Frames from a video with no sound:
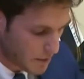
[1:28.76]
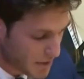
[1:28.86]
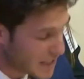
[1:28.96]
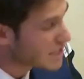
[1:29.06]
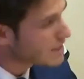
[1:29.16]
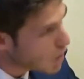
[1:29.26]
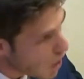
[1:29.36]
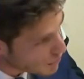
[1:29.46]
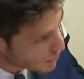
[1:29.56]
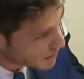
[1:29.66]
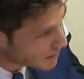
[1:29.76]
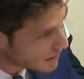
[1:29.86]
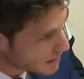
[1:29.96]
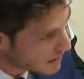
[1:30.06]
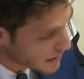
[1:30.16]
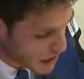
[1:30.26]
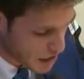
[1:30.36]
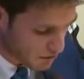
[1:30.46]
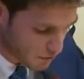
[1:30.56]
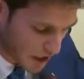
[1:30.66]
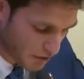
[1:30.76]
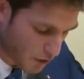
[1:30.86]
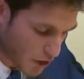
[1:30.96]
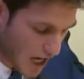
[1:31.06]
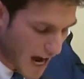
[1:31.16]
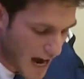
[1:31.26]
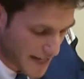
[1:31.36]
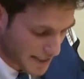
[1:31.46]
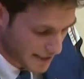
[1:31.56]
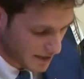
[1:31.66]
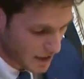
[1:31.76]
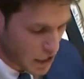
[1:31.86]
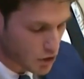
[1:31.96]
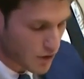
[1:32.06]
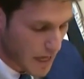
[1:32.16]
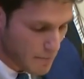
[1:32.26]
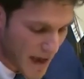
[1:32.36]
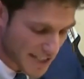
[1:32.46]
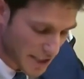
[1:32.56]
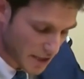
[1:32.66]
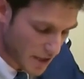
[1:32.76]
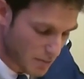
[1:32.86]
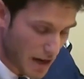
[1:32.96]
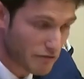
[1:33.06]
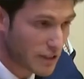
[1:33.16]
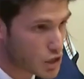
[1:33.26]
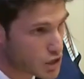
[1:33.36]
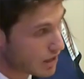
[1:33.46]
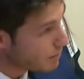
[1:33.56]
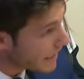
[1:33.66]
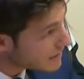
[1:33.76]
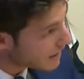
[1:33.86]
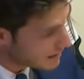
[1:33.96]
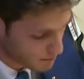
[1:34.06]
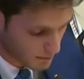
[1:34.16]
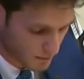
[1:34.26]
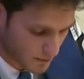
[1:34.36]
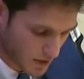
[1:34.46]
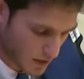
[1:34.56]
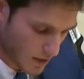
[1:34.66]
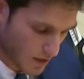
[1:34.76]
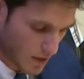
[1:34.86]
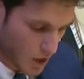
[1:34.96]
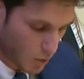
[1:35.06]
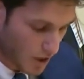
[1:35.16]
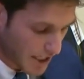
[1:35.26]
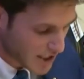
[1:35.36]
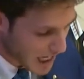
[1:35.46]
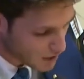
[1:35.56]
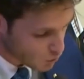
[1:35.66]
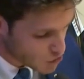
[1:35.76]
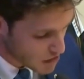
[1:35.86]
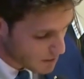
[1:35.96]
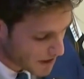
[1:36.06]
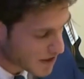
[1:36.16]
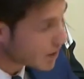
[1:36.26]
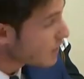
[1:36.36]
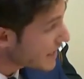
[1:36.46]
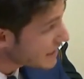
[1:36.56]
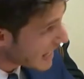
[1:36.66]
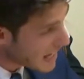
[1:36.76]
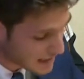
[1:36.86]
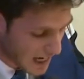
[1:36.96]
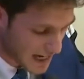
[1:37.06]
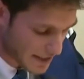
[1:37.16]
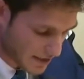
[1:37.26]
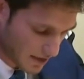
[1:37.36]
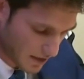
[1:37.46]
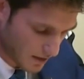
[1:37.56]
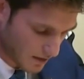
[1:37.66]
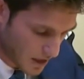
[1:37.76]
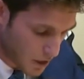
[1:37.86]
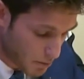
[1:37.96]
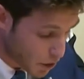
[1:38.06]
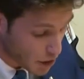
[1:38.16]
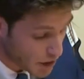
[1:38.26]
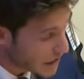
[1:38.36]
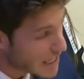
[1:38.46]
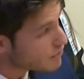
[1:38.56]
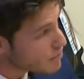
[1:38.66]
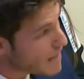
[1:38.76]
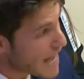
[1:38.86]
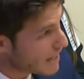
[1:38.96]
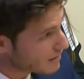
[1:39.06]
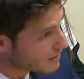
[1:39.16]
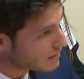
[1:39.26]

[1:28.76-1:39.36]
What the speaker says: being slaughtered in front of her eyes during a massacre in my village, Al-Baida, where Assad regime and its Iranian allies murdered every man,